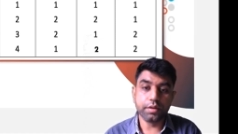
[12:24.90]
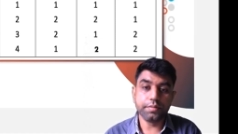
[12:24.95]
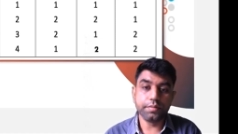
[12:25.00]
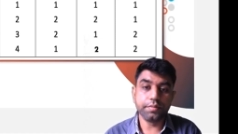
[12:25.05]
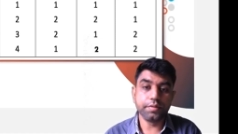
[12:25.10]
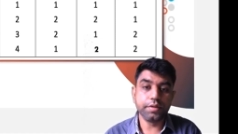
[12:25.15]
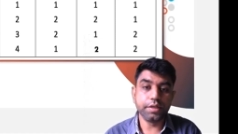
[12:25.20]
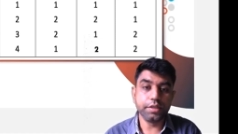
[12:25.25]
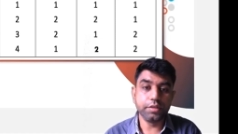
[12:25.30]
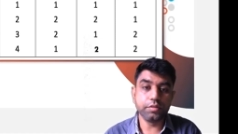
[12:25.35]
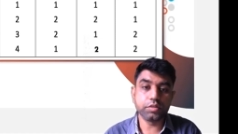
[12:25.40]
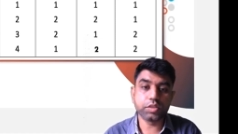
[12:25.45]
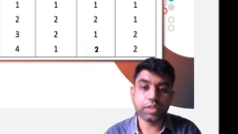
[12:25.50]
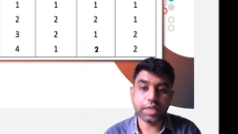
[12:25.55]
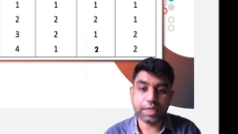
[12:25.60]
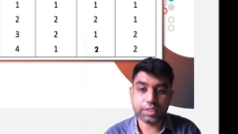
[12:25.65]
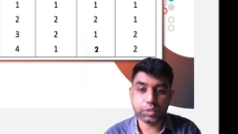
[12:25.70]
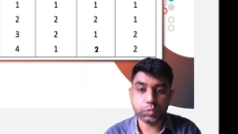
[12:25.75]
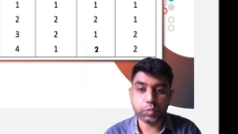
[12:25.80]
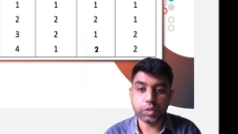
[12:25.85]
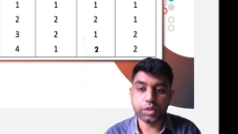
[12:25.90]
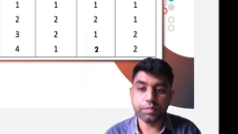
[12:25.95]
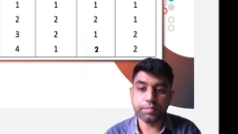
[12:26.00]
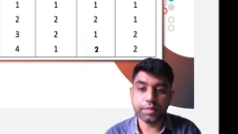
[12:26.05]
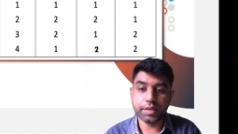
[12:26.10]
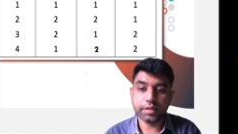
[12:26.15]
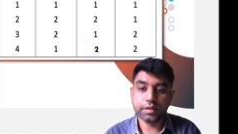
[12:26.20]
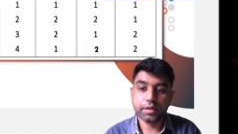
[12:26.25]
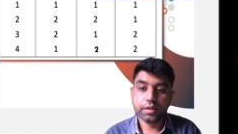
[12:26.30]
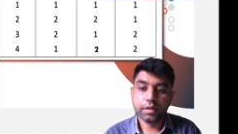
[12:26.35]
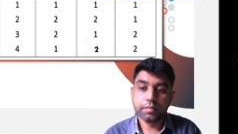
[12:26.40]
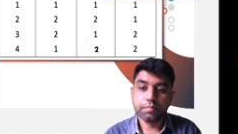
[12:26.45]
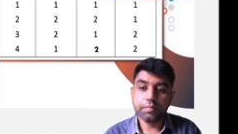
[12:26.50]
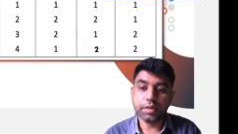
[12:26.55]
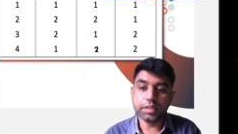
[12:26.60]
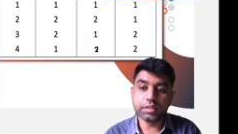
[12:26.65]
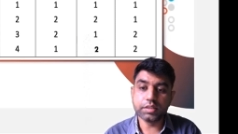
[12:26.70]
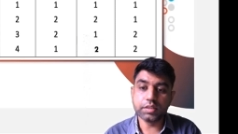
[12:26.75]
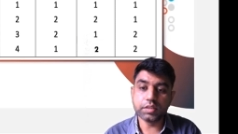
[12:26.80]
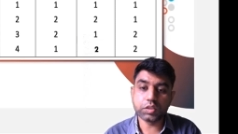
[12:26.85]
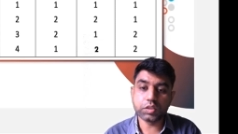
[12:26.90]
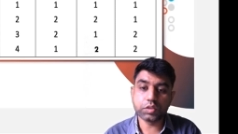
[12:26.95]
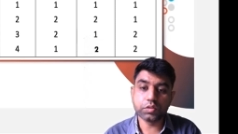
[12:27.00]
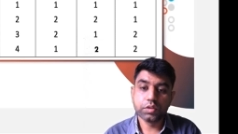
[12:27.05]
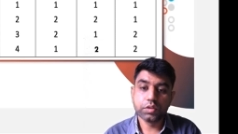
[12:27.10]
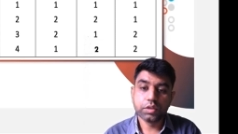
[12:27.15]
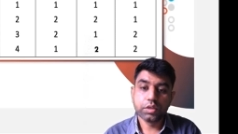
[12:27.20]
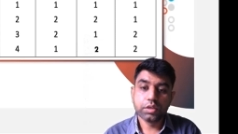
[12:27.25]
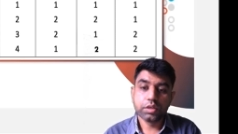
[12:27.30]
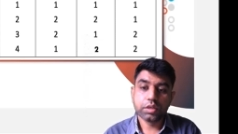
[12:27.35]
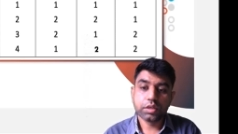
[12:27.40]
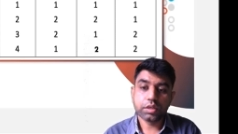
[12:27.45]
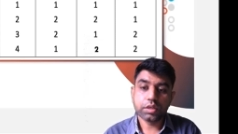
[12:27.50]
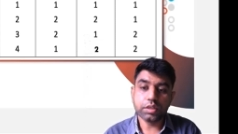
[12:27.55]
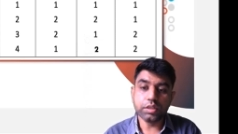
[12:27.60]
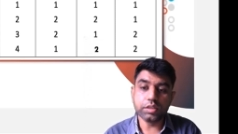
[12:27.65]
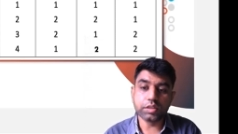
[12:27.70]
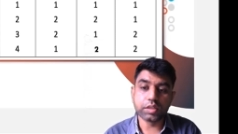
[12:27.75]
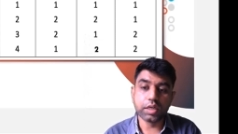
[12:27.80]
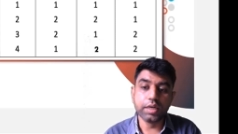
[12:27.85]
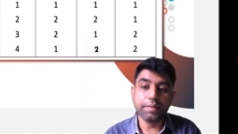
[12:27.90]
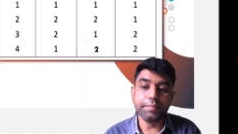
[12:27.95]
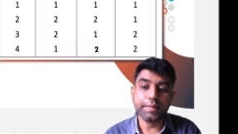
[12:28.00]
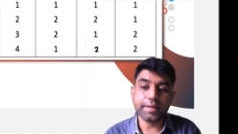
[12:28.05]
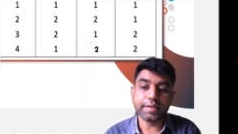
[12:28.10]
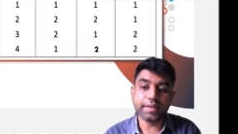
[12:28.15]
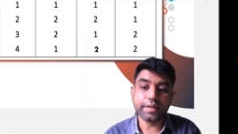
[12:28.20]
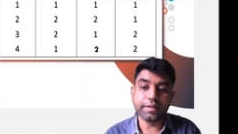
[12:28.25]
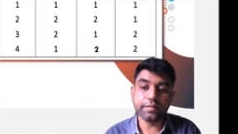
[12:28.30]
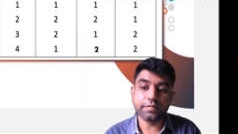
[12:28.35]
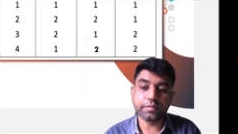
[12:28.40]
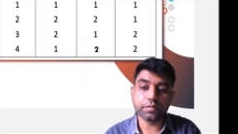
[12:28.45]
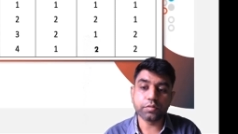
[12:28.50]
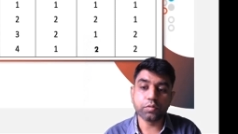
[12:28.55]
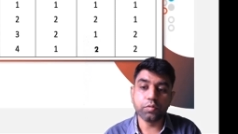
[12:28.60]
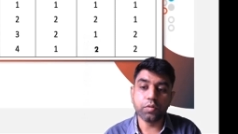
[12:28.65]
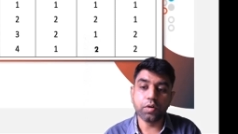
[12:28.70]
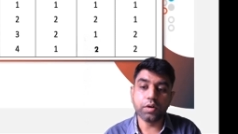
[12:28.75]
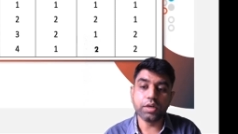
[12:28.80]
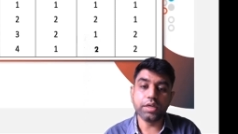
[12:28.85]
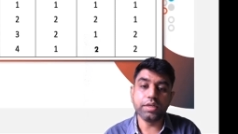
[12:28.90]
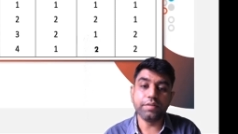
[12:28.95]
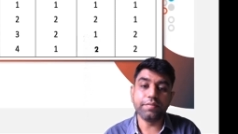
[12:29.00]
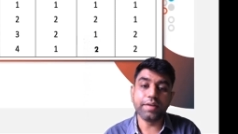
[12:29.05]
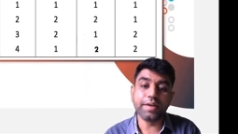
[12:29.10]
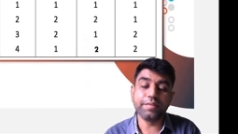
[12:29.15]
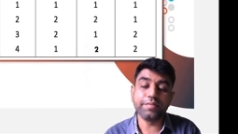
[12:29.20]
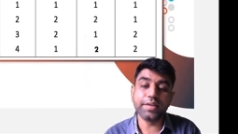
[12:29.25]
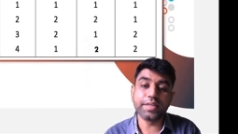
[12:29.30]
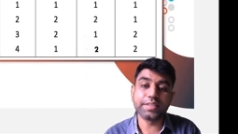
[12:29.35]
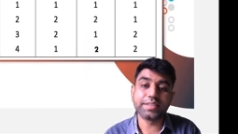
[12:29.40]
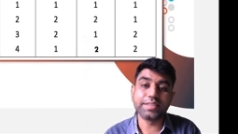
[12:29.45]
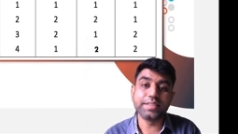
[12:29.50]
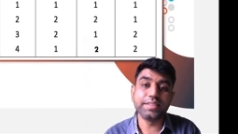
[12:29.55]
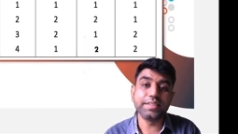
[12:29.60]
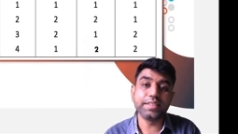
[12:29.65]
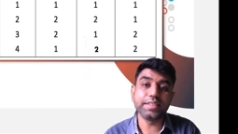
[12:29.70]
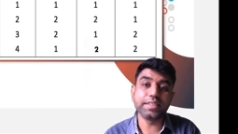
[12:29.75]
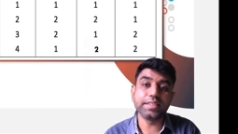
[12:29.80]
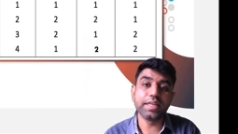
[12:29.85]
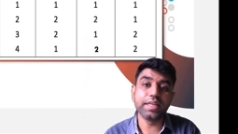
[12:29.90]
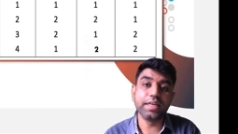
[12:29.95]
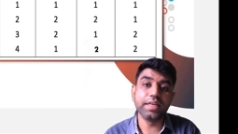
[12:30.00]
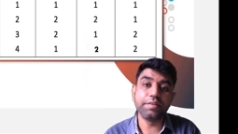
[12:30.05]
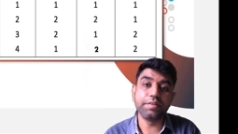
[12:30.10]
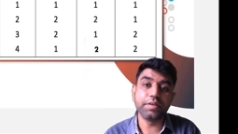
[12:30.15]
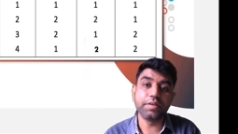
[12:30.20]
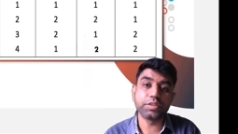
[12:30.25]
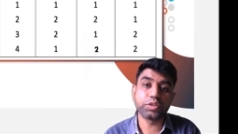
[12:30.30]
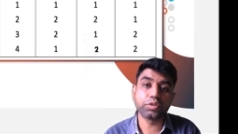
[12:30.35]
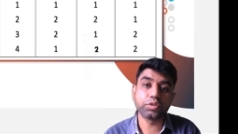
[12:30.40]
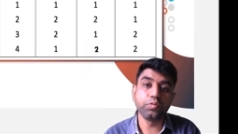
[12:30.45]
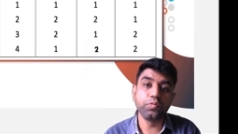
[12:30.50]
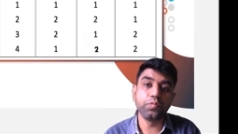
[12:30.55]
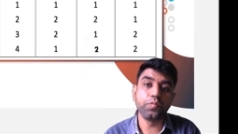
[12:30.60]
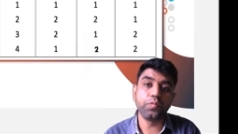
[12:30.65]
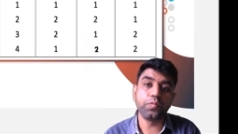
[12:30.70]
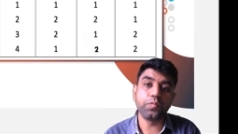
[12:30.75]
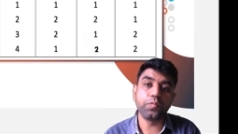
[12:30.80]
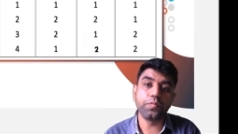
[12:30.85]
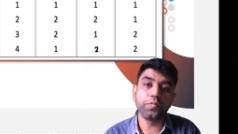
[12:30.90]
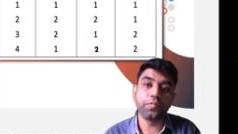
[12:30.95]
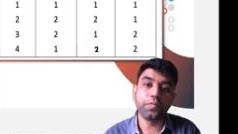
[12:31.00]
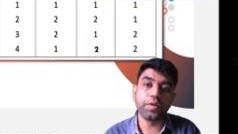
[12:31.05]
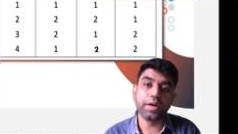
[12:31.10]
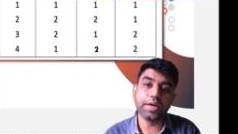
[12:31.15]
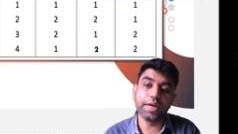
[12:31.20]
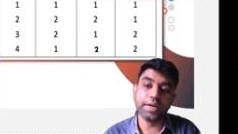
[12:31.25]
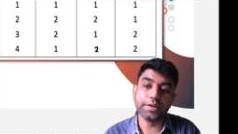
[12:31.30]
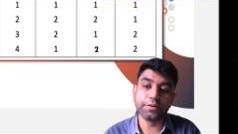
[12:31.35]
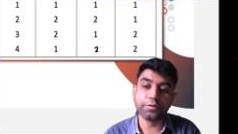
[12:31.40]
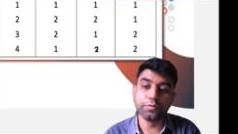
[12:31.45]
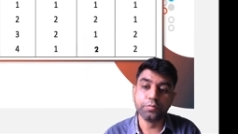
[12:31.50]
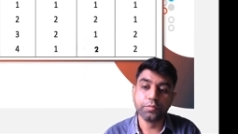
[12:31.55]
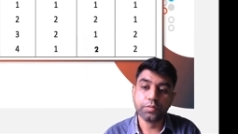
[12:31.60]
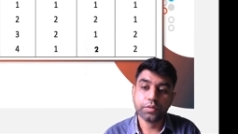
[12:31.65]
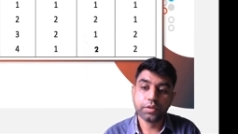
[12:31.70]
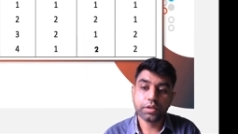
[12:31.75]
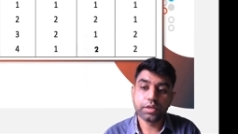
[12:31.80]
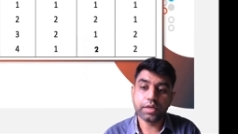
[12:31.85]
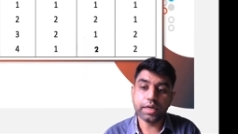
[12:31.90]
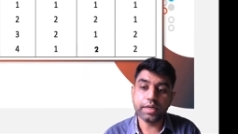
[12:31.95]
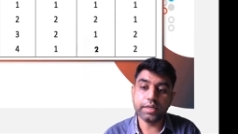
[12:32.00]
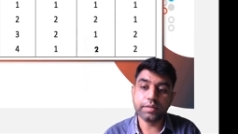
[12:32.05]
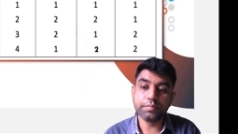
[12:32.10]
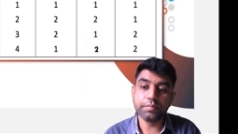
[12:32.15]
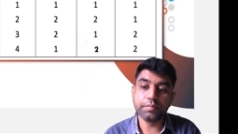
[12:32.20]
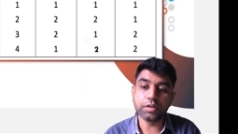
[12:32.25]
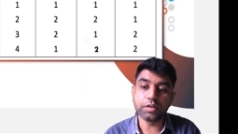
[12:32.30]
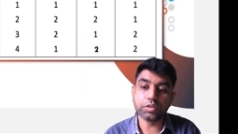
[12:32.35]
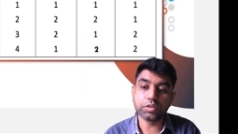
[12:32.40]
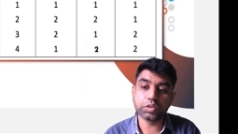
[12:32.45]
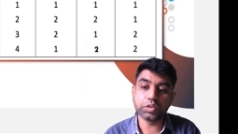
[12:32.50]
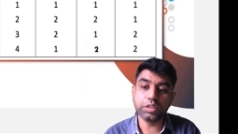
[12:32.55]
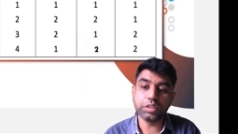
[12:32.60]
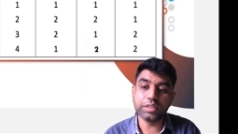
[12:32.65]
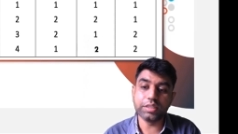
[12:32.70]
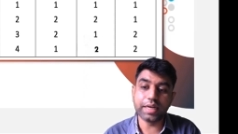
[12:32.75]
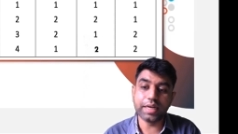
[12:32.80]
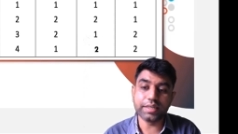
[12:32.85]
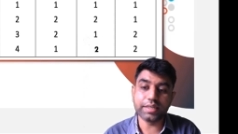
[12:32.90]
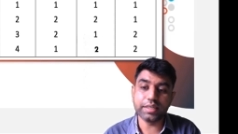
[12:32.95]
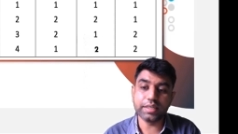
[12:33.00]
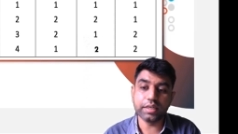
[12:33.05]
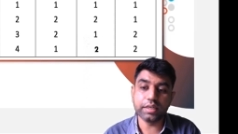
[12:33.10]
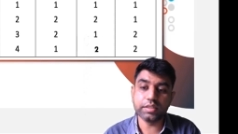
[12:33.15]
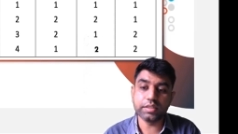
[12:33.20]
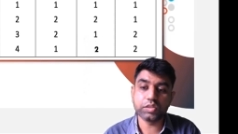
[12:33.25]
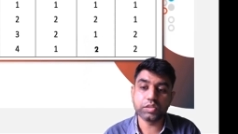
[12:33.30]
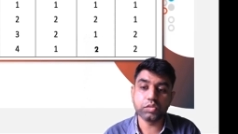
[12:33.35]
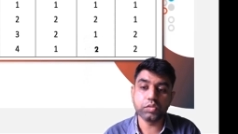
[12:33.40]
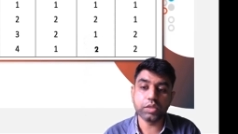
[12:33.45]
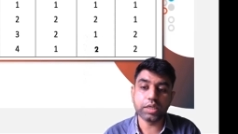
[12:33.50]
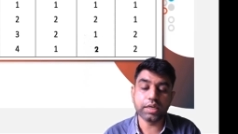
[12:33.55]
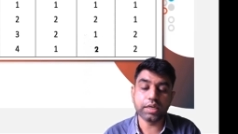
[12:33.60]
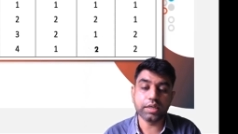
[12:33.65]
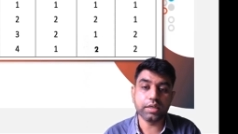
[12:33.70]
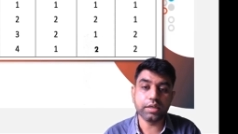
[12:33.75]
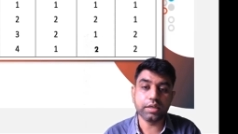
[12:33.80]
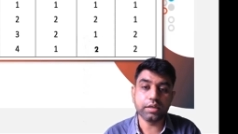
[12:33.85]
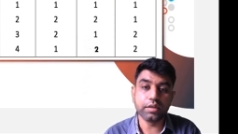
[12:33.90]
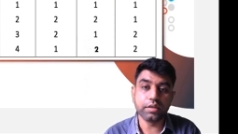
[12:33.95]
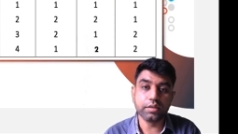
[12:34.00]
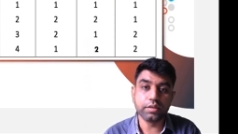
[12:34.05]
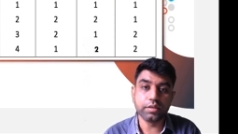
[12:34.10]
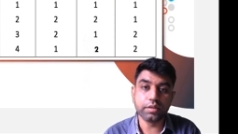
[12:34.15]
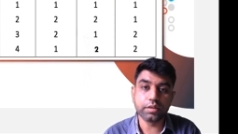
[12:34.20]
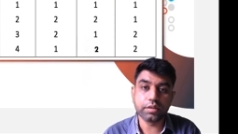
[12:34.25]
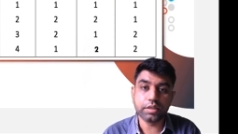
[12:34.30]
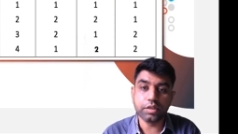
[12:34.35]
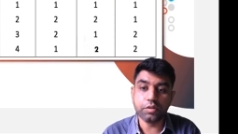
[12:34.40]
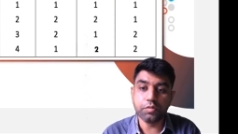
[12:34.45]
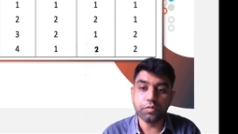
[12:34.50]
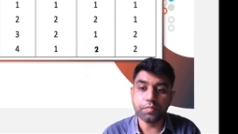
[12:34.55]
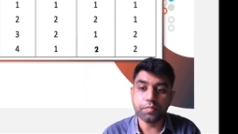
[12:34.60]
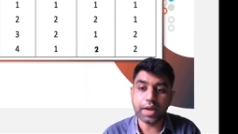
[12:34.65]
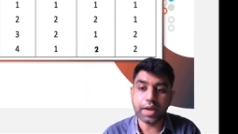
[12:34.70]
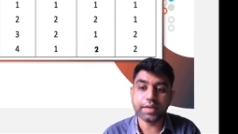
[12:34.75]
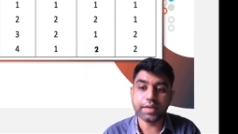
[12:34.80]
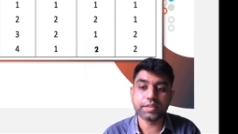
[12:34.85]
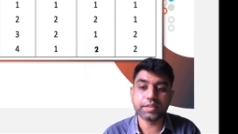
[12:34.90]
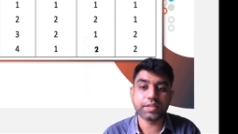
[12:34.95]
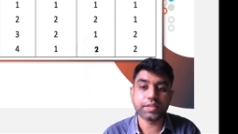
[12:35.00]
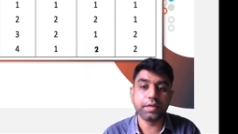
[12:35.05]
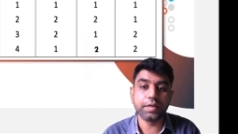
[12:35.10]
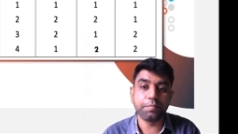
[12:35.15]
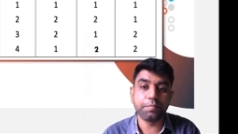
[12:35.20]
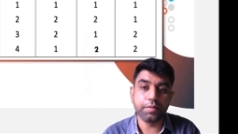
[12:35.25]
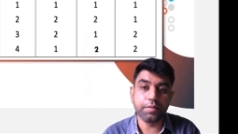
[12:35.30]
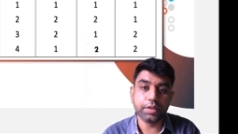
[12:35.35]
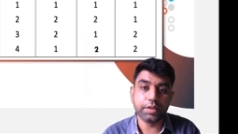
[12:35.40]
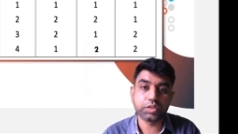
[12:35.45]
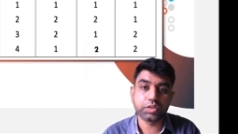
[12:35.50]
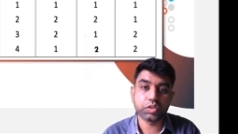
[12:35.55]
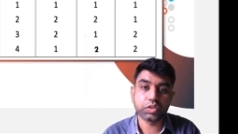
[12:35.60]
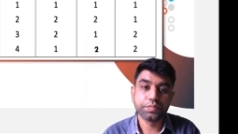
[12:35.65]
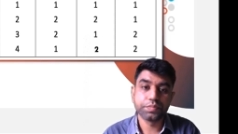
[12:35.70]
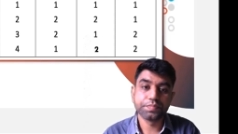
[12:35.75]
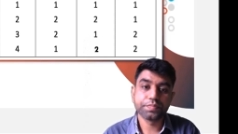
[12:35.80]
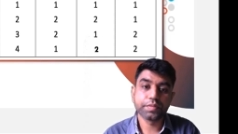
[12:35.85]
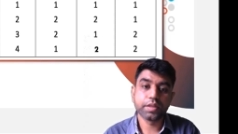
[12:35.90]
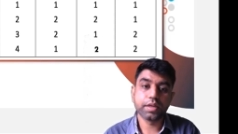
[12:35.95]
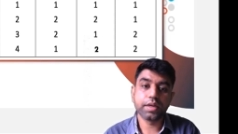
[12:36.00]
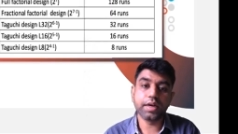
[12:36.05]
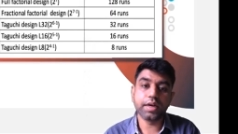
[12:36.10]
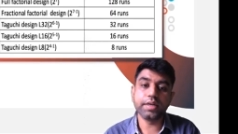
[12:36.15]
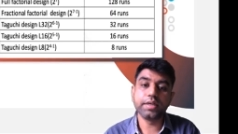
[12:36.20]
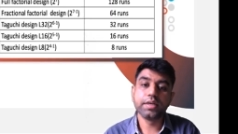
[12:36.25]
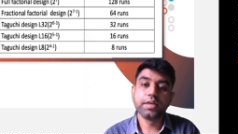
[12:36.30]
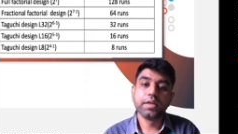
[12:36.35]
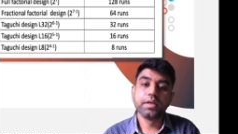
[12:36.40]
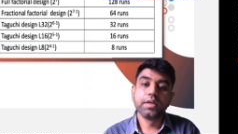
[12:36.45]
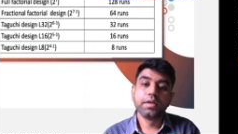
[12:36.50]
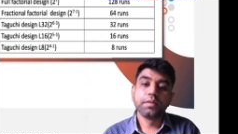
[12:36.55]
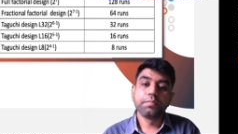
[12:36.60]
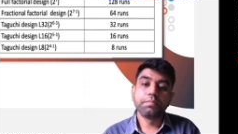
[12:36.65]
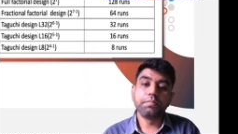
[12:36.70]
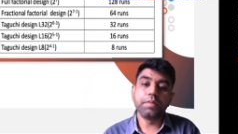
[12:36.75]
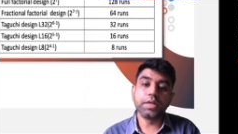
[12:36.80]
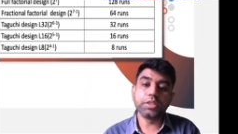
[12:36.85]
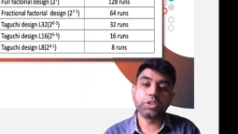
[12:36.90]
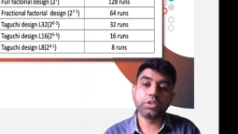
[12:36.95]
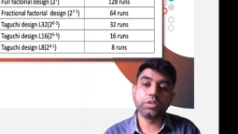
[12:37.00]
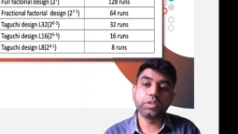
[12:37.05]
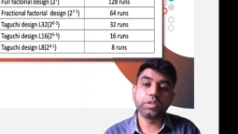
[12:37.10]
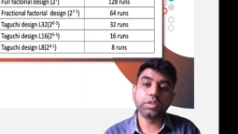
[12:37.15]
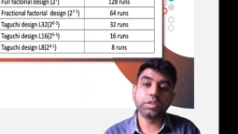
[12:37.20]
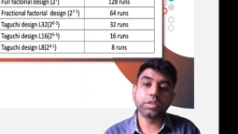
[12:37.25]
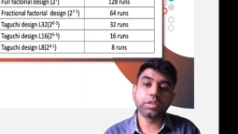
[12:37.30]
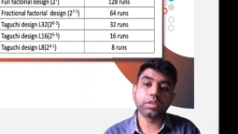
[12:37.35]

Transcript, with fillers: reduce the experiment, but this is limited to only when we are changing the levels to 1 and 2, right? Because in that case we can give minus and plus, right? But